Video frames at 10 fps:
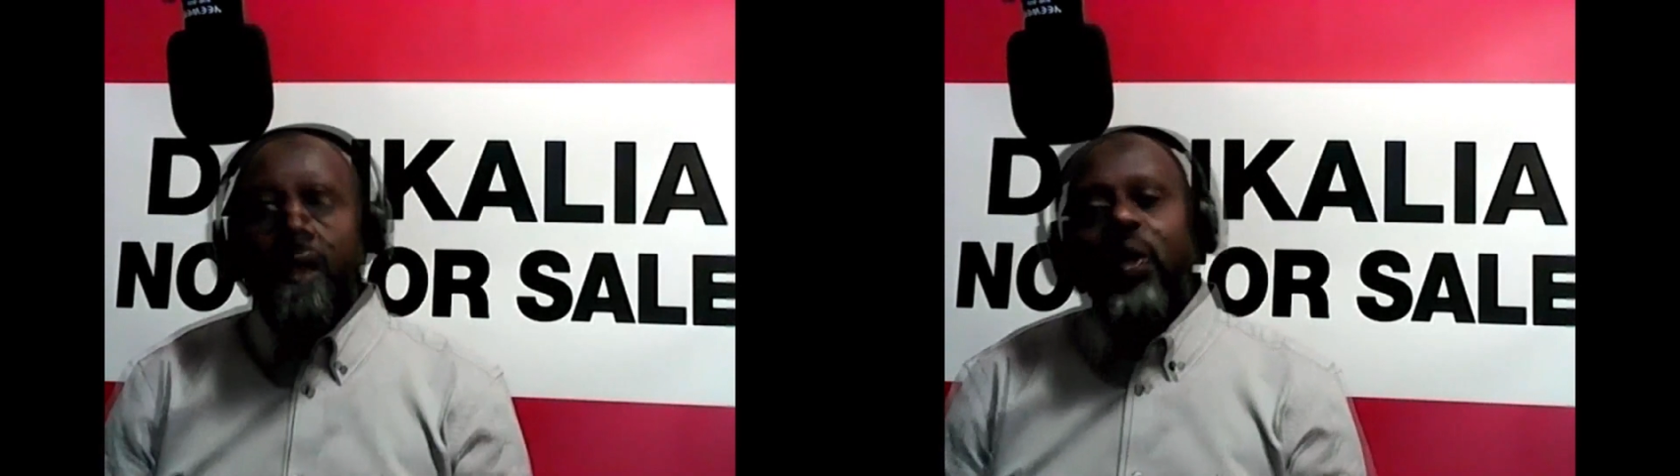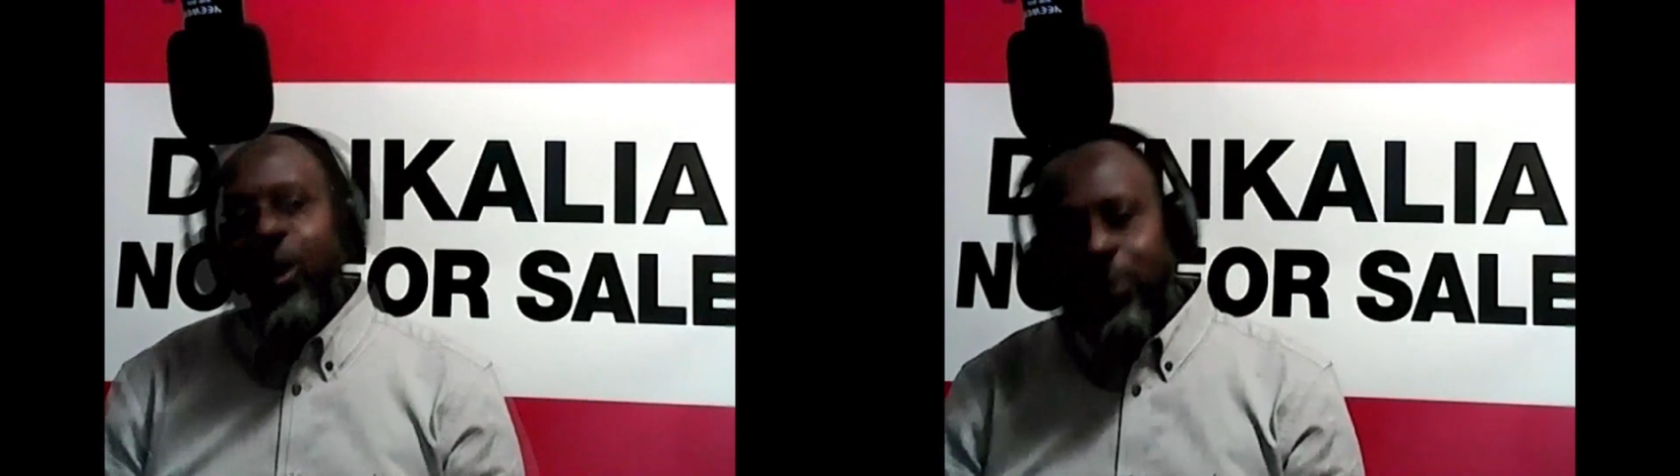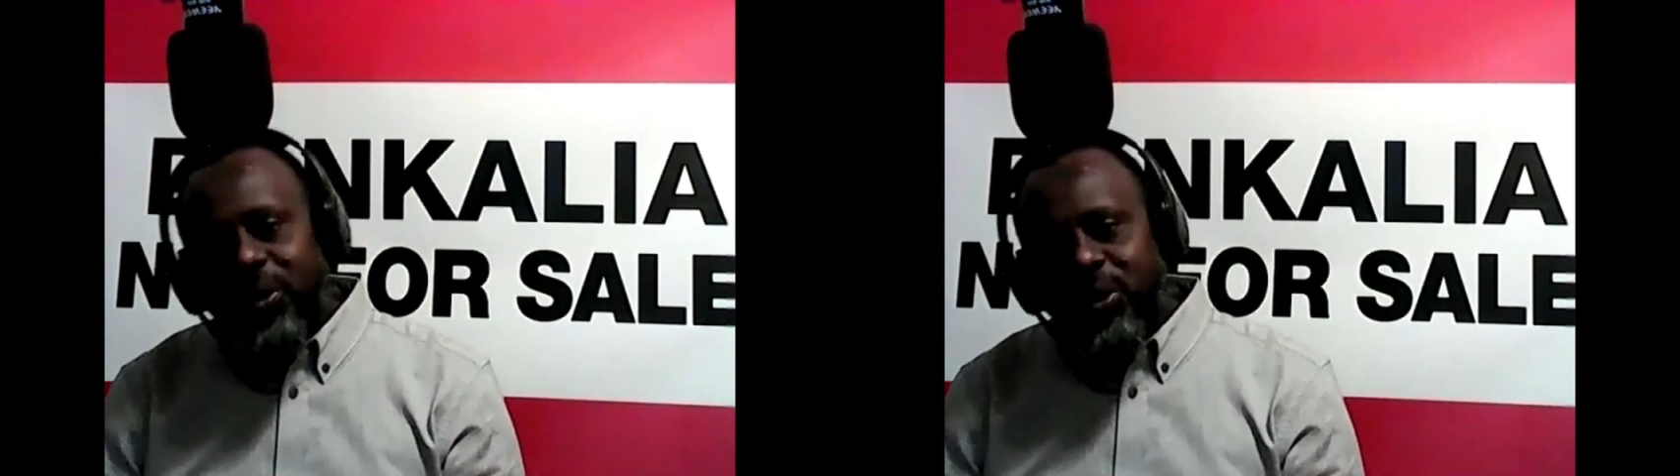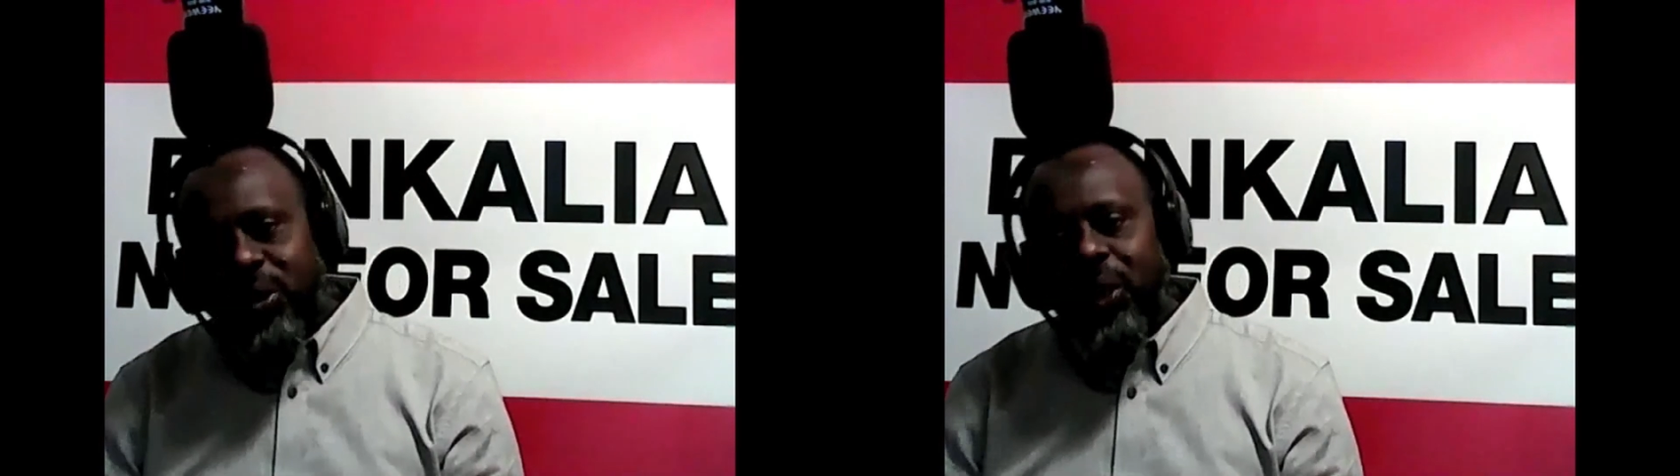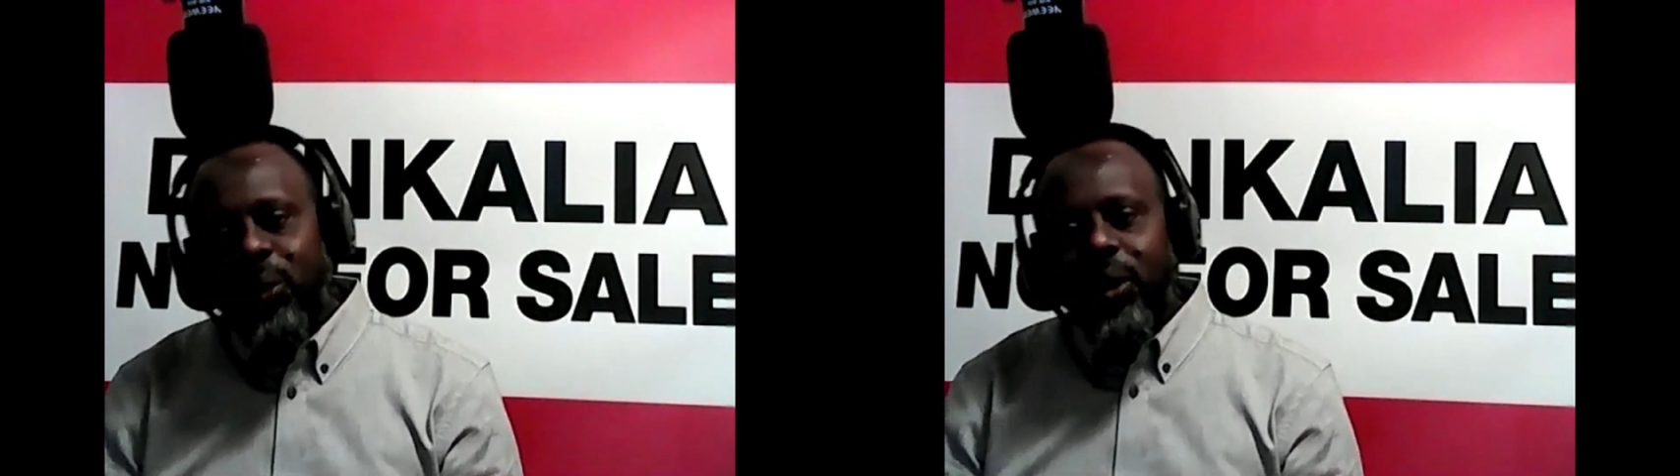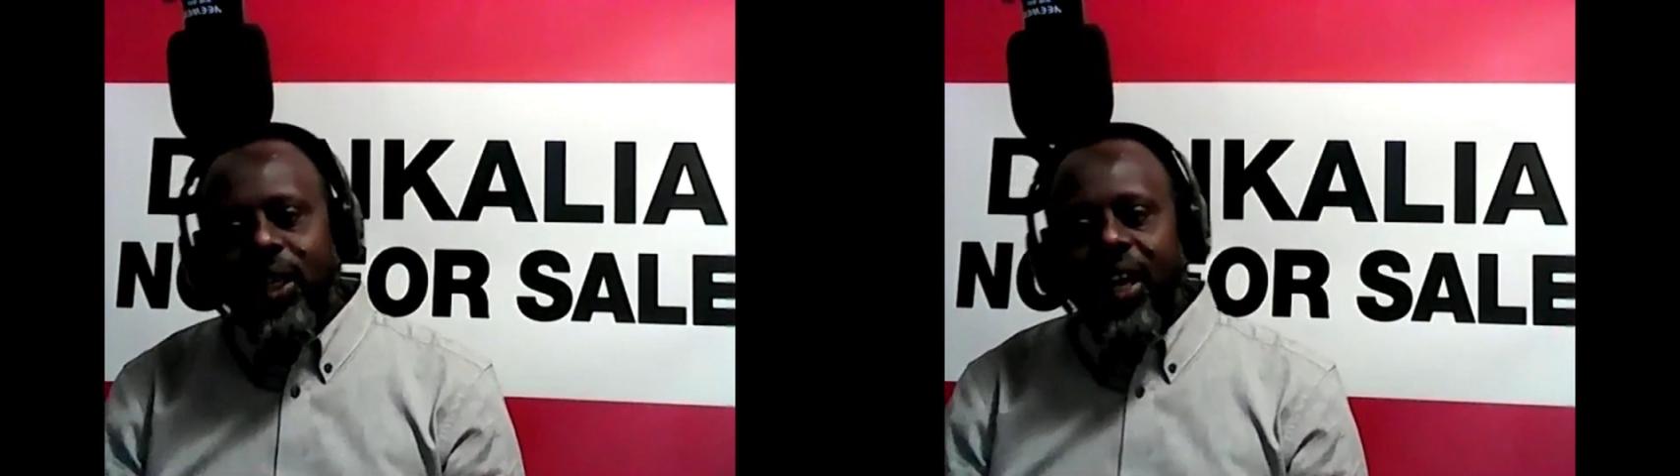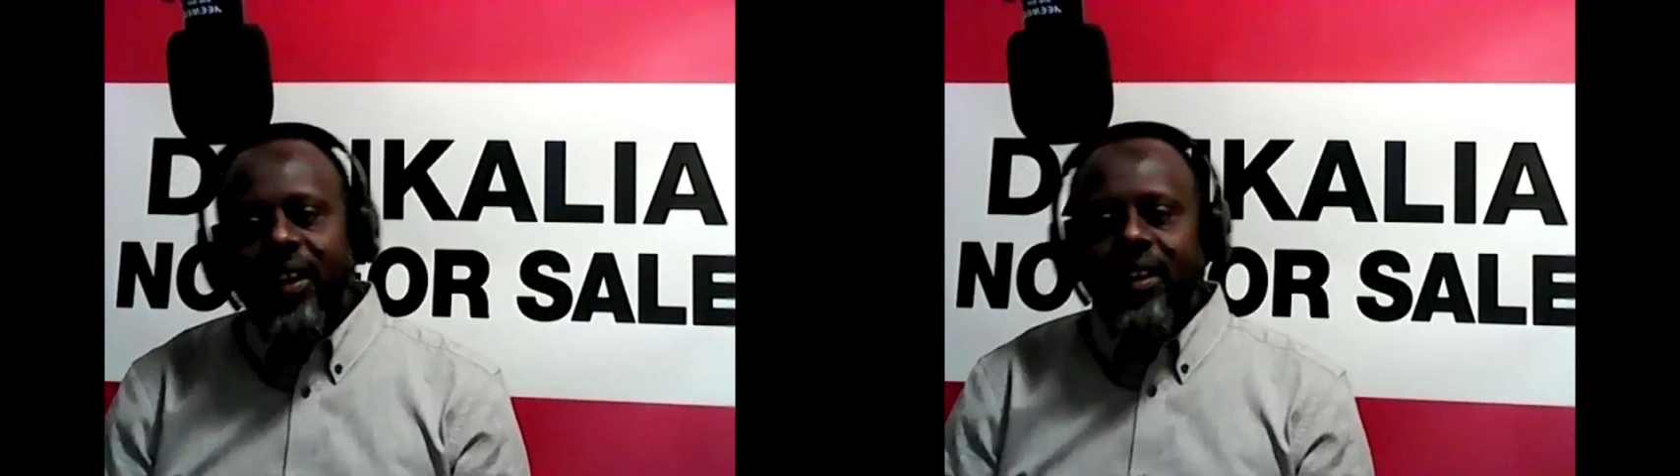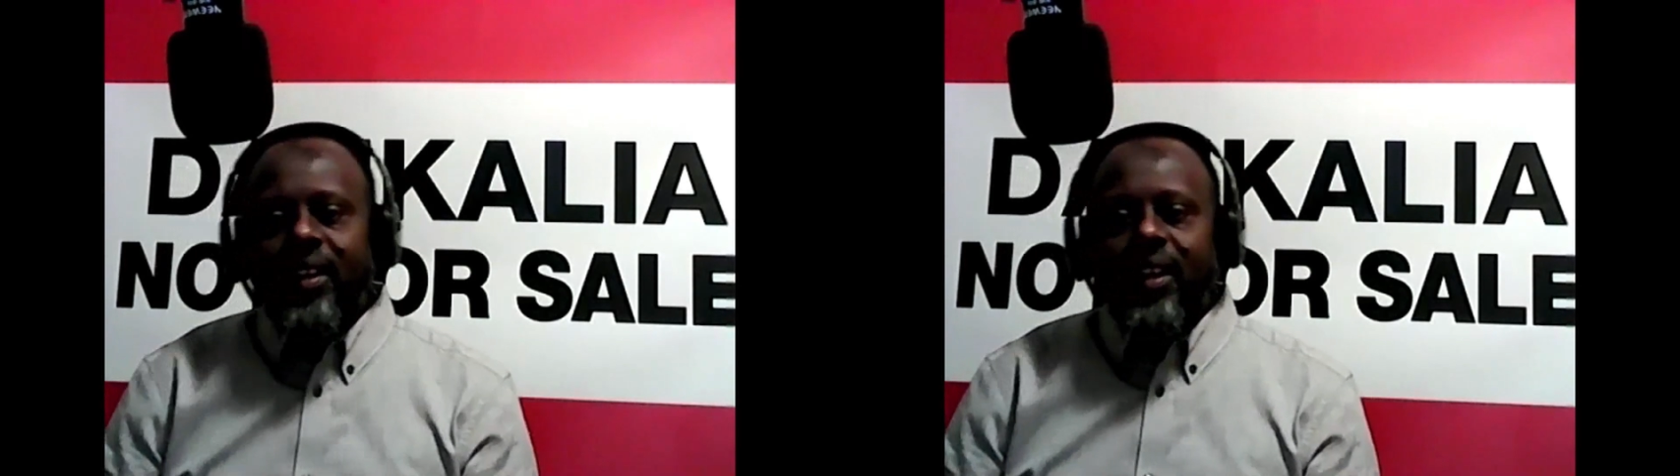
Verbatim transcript: We hope to see you again